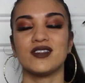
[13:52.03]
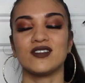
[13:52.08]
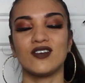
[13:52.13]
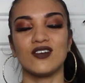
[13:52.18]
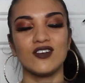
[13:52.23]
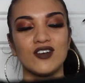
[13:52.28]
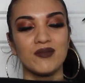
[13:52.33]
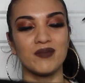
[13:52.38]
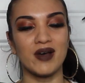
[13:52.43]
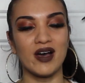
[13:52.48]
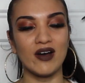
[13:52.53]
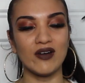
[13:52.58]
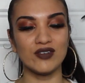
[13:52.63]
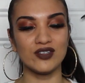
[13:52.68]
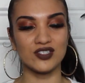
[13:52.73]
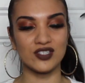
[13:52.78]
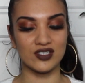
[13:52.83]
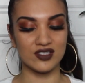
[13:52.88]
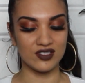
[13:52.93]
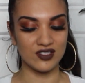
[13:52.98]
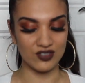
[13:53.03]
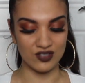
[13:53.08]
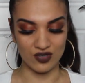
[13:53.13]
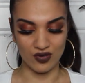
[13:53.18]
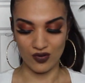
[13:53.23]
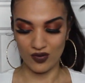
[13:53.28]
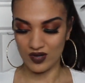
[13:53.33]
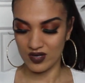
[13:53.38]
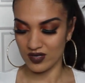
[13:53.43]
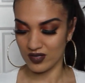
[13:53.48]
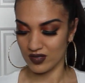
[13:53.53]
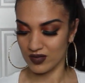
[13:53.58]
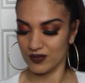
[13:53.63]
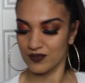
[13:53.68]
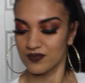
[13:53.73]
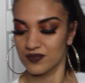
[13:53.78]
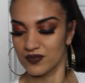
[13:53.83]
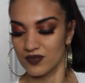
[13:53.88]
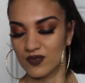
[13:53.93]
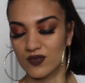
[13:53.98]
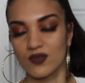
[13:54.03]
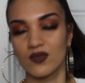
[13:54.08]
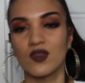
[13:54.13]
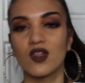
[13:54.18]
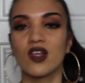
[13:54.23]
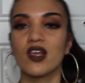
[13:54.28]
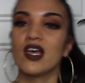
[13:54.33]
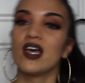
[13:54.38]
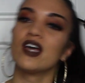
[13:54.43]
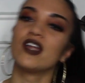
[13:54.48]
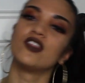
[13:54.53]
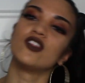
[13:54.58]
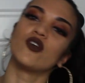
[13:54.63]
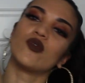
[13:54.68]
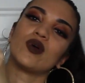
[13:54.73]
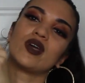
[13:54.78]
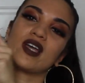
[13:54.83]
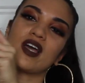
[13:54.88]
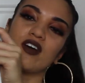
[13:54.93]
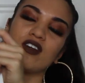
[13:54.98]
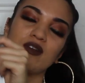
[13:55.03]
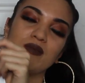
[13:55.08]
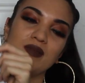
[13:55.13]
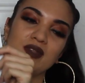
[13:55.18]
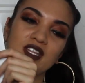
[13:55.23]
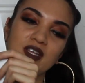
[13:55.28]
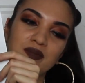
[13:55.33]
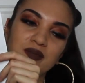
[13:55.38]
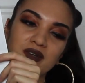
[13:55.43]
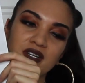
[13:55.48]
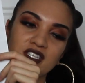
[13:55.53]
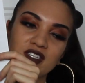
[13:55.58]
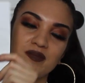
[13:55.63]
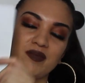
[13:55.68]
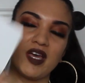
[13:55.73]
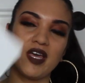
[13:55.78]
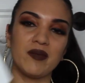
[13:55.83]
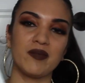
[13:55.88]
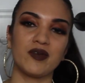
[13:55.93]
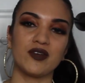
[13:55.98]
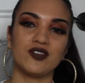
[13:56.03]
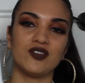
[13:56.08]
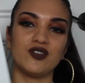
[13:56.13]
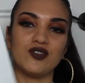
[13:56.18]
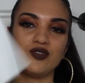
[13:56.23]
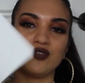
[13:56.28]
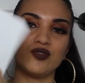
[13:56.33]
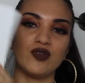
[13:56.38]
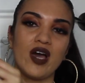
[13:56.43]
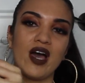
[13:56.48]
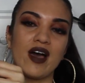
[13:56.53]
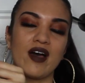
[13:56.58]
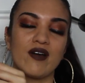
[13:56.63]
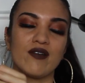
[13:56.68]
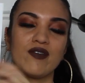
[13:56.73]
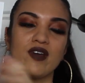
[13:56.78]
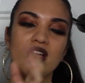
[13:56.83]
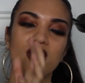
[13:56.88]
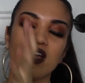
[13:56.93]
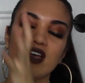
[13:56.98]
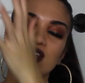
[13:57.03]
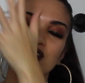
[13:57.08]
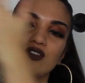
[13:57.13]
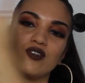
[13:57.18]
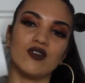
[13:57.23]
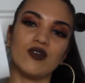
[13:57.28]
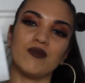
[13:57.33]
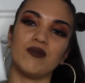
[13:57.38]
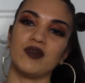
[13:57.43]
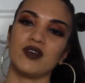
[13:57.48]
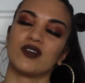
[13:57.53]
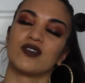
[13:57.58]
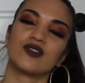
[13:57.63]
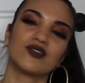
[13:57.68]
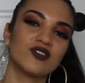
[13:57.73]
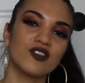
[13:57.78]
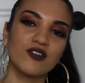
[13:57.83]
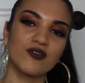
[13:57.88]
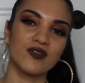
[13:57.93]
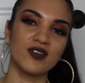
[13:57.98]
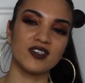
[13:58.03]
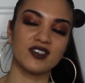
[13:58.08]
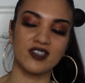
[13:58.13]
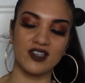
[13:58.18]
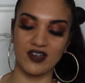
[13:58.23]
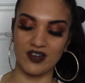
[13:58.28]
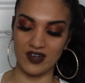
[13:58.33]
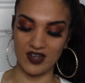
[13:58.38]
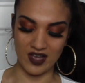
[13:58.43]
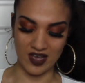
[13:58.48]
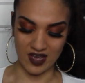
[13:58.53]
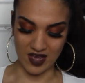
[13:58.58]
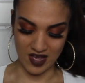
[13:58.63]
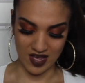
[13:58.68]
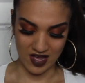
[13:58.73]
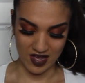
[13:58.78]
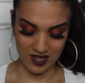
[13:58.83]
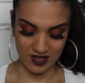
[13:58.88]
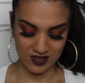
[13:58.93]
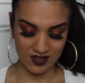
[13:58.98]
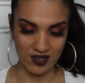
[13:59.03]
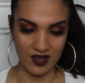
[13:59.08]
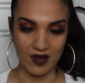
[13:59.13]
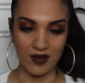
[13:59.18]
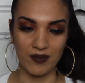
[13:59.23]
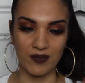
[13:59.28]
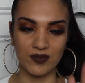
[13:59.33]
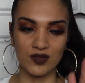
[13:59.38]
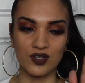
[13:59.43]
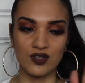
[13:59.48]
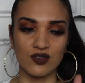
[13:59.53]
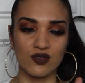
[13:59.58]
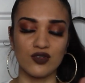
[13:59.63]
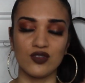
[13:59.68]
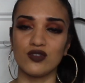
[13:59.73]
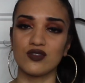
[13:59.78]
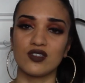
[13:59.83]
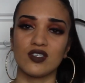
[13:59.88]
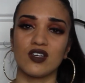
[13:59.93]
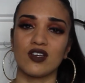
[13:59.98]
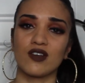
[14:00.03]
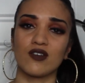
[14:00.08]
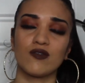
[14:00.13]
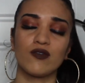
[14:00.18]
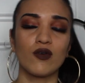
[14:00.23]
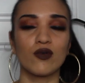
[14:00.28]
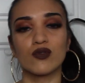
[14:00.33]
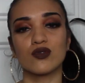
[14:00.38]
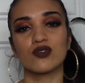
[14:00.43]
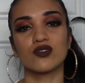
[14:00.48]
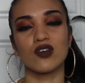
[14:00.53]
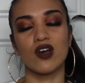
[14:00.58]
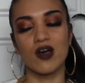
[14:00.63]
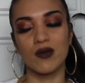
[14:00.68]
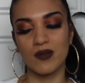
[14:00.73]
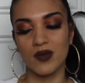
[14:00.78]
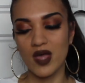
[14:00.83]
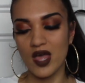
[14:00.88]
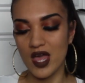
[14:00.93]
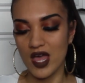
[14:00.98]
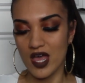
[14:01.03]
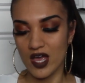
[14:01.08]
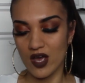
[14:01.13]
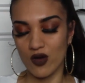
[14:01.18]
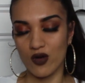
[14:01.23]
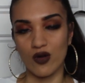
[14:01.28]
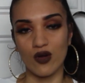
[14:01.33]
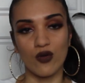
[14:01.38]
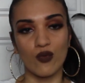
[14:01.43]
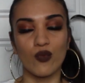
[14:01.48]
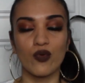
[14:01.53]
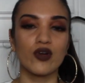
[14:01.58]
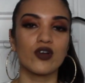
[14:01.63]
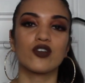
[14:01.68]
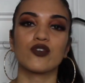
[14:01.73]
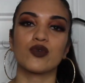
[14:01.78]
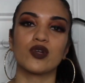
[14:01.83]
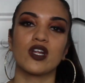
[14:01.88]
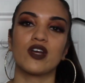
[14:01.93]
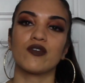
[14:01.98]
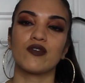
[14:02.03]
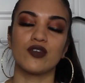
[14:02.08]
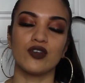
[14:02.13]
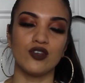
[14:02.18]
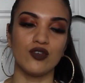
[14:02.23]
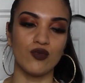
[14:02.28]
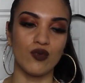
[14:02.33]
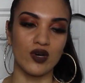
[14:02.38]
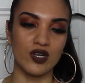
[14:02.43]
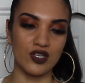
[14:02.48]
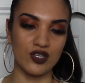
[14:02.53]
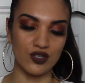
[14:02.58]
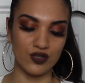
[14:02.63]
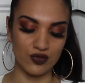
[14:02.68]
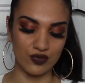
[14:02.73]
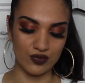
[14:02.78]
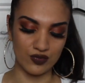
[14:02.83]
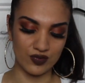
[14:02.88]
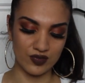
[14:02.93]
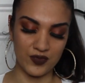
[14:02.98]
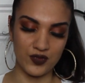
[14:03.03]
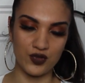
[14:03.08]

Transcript: It's all about just, you know, knowing how to manipulate the paper to have, you know, a bigger surface area, and you know, using Photoshop or Word or whatever you want to use